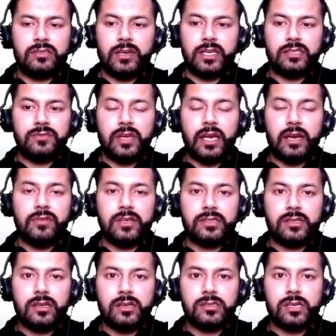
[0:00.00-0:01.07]
as we have
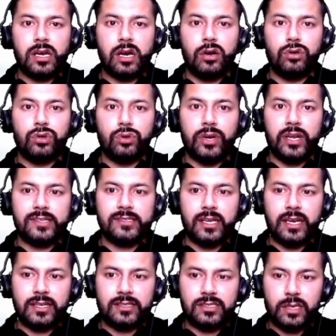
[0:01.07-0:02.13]
discussed how to raise
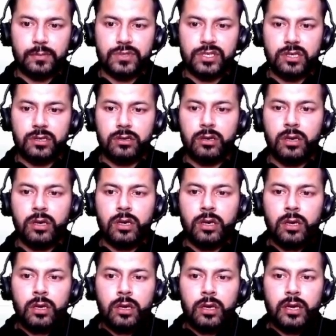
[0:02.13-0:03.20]
an exception.
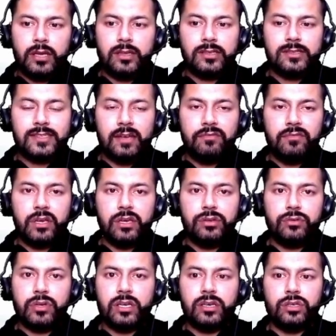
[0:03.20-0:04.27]
In the same way,
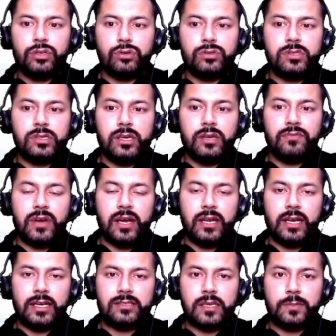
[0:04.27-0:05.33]
you can use the file
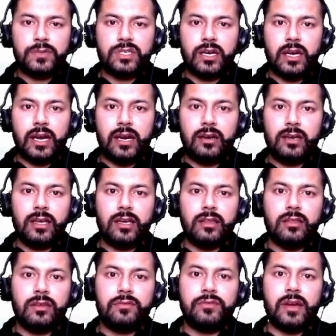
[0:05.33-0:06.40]
exception handling
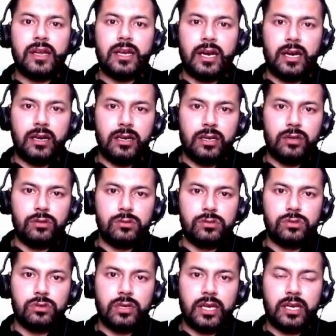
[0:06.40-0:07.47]
in the file handling
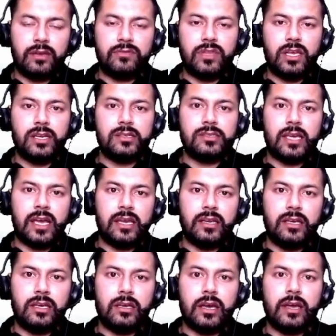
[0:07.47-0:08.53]
also. Like if there is
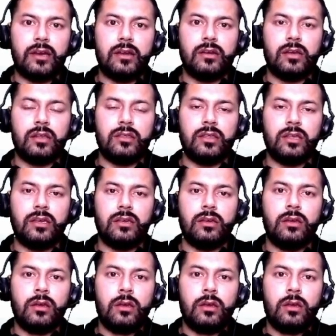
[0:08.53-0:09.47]
any error in the